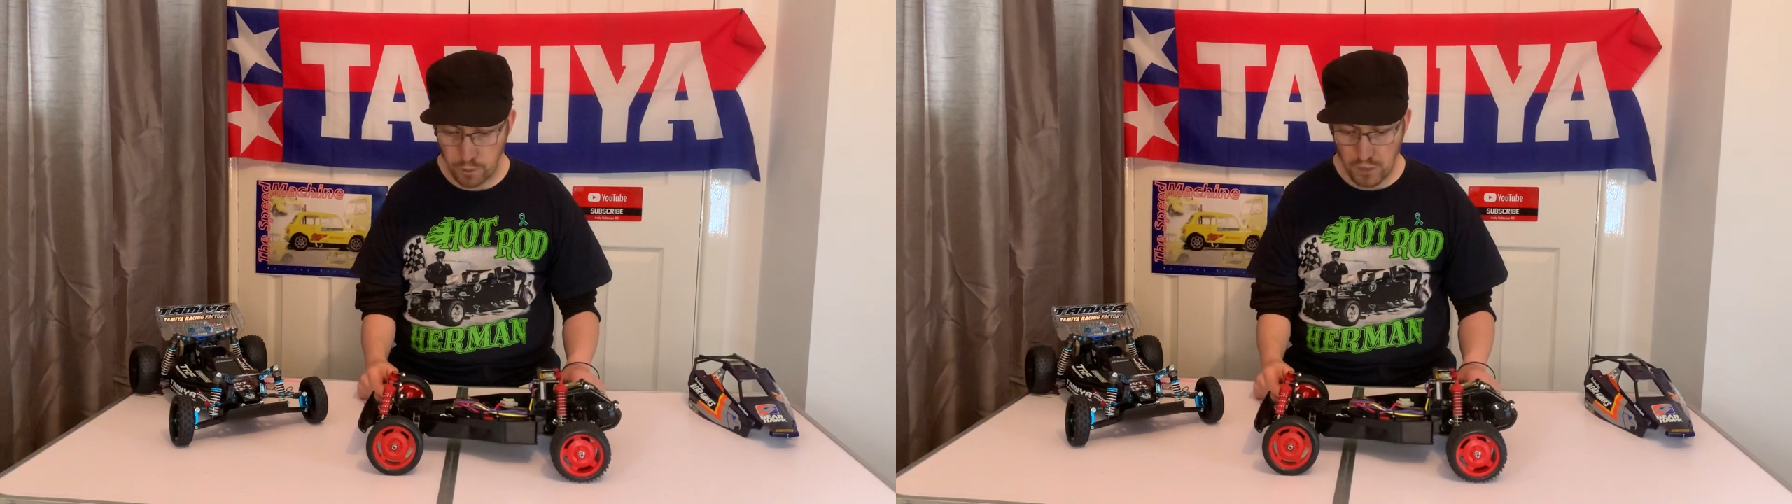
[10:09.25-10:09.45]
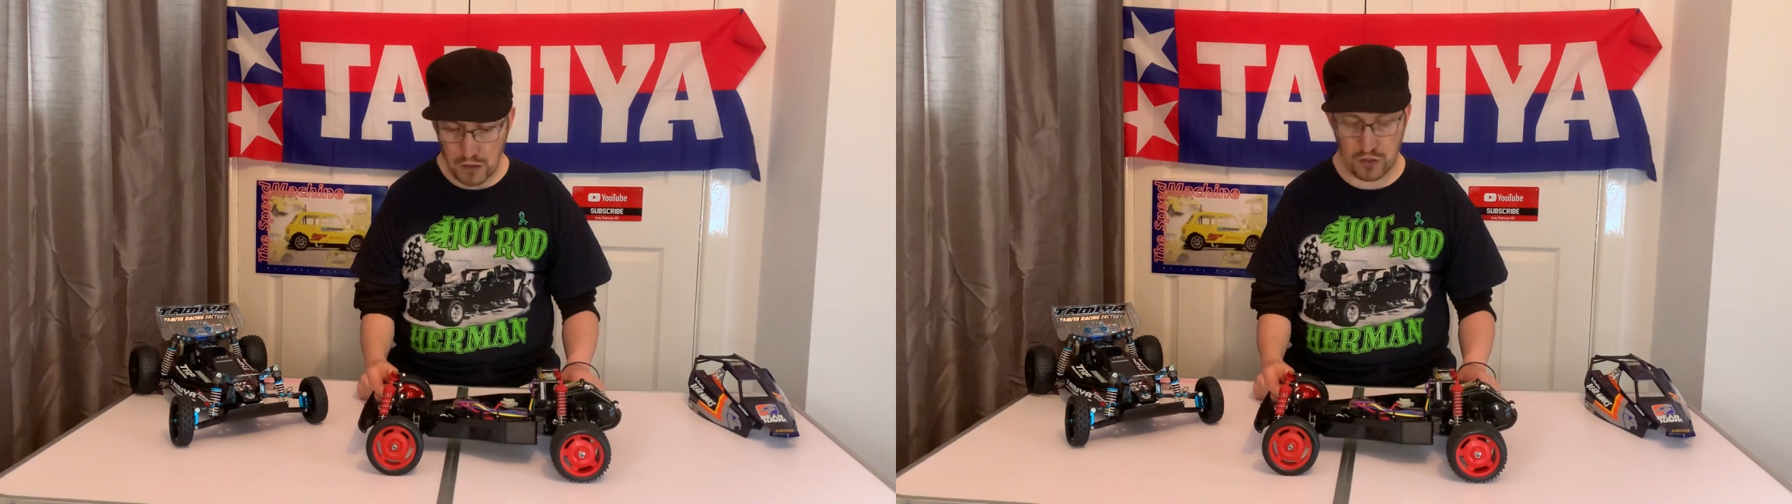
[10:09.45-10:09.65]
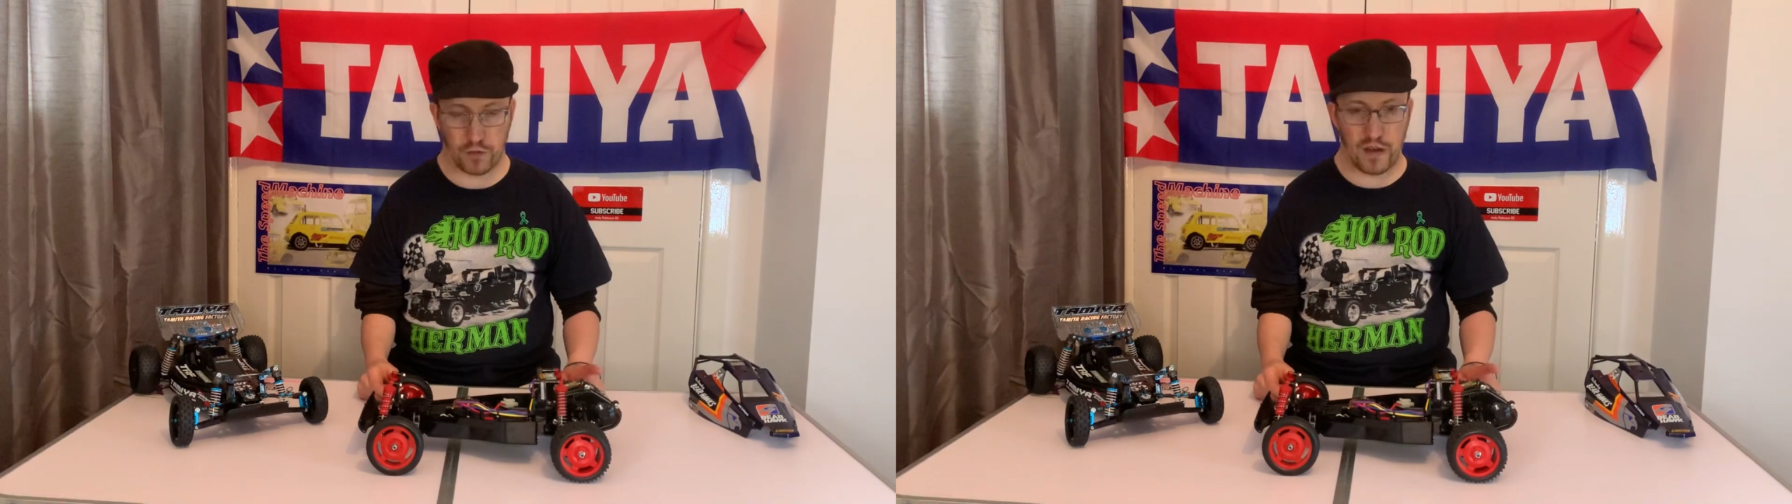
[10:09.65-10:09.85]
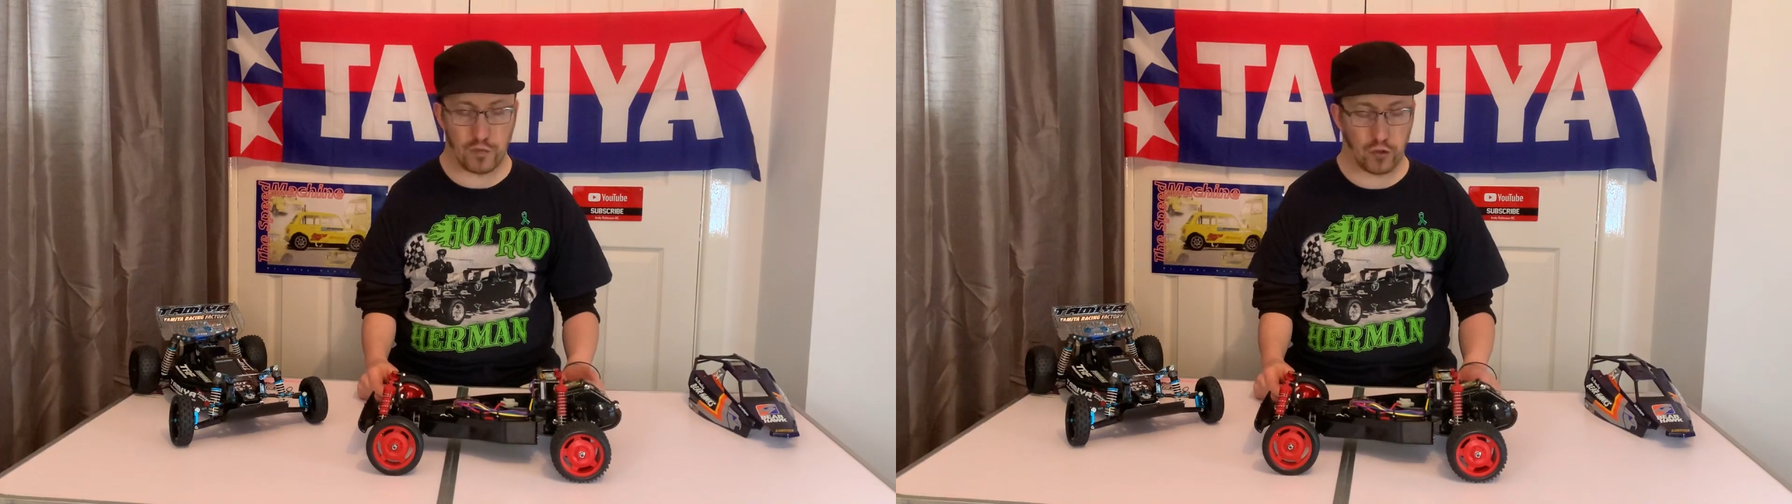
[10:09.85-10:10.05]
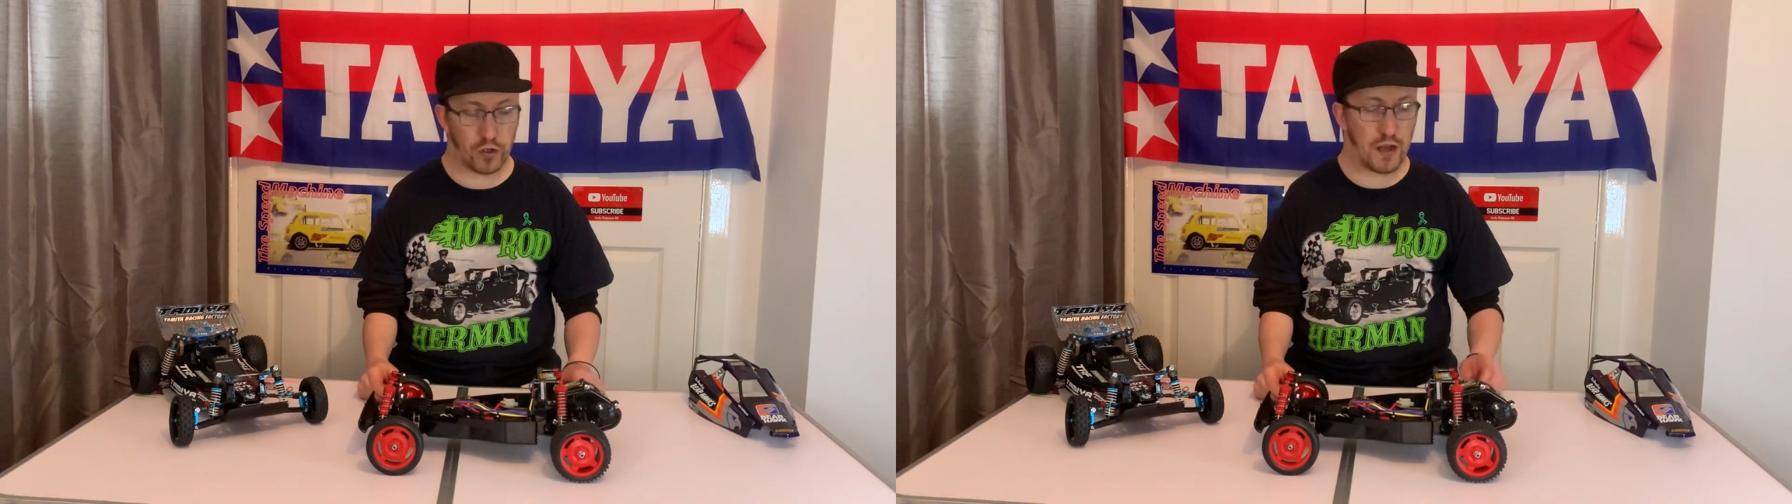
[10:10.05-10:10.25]
Because I've never
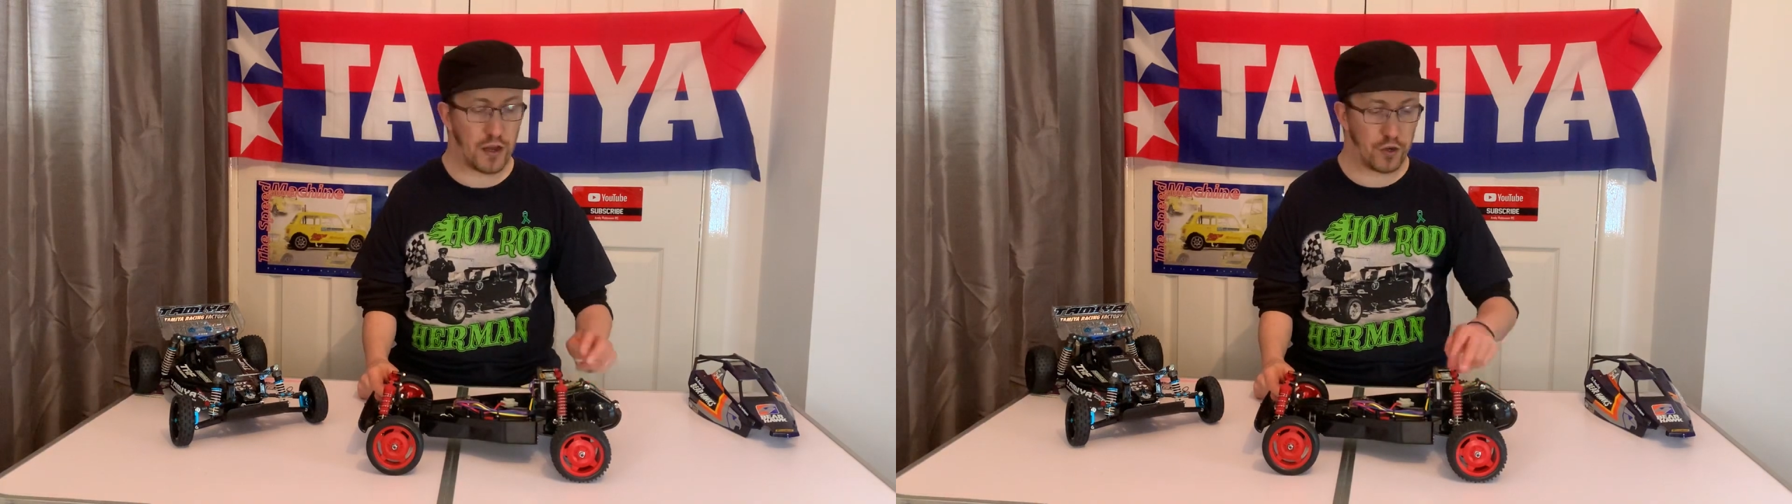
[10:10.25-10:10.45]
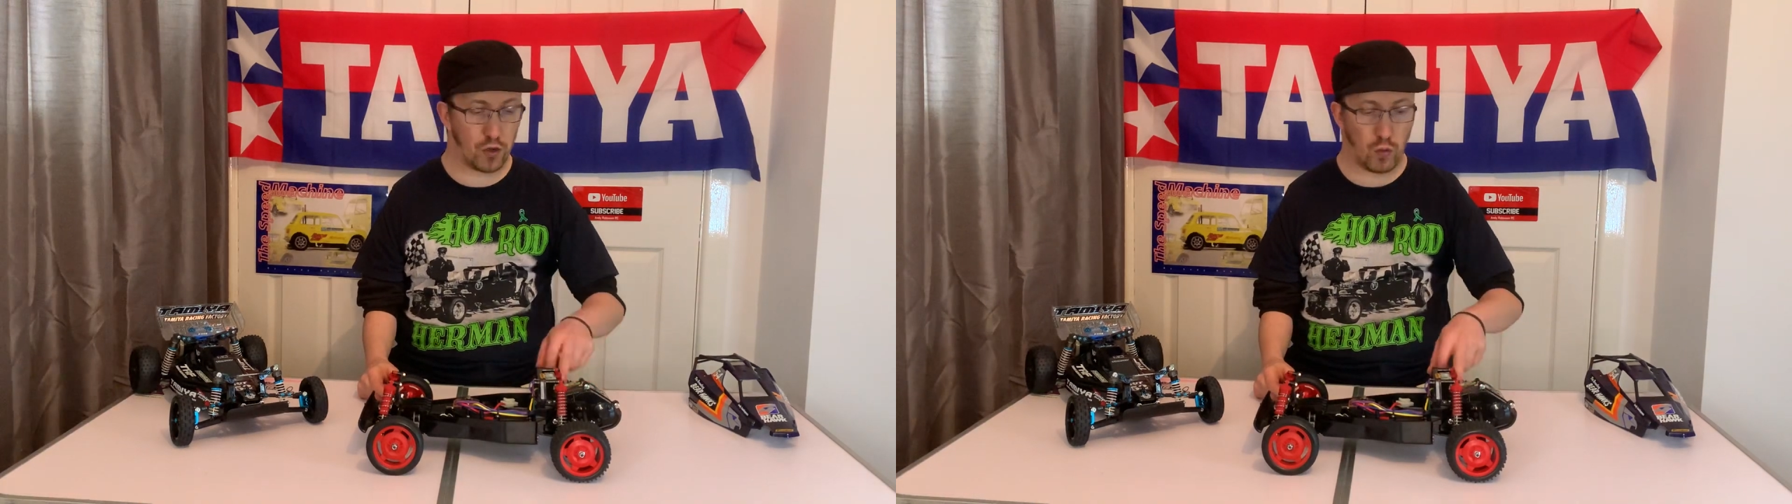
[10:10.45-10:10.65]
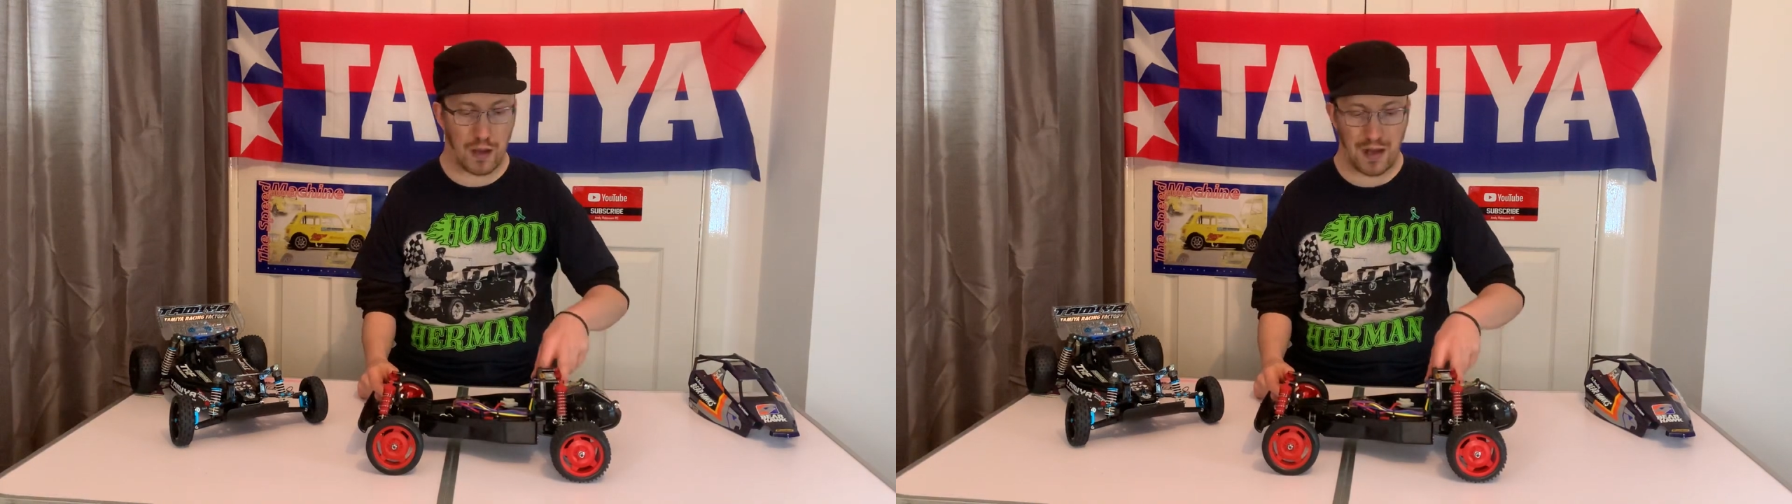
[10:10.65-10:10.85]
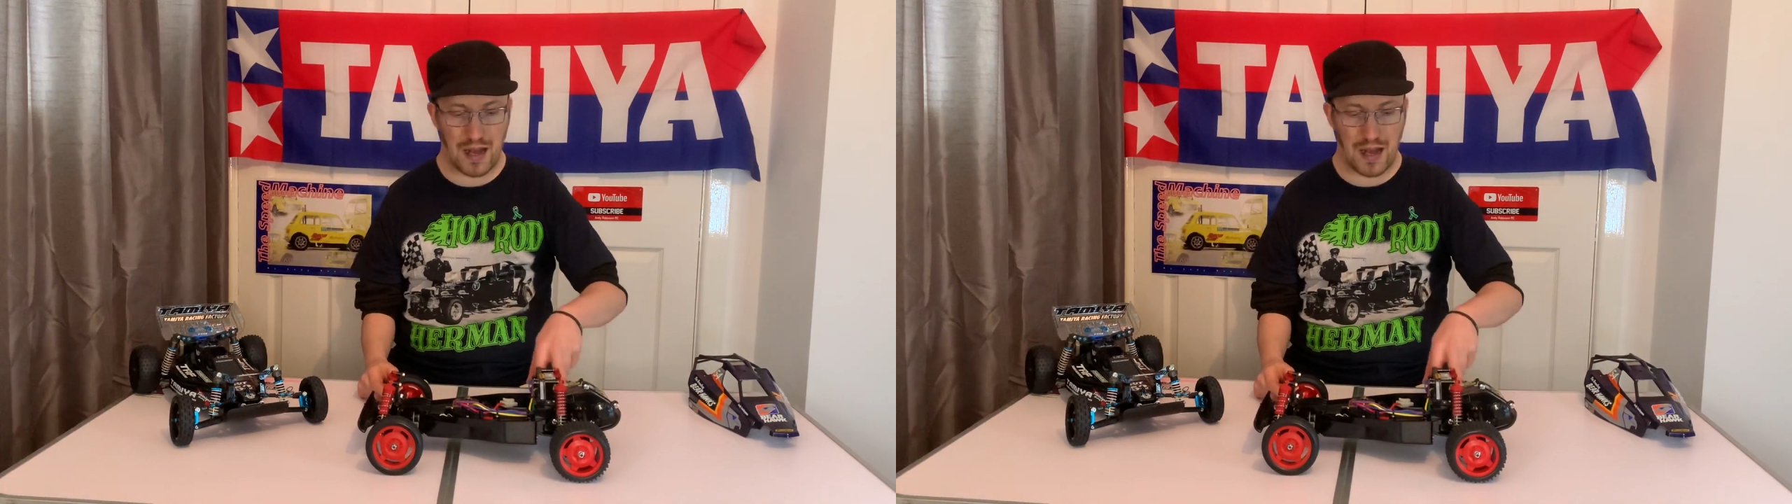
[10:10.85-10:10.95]
done it, and I do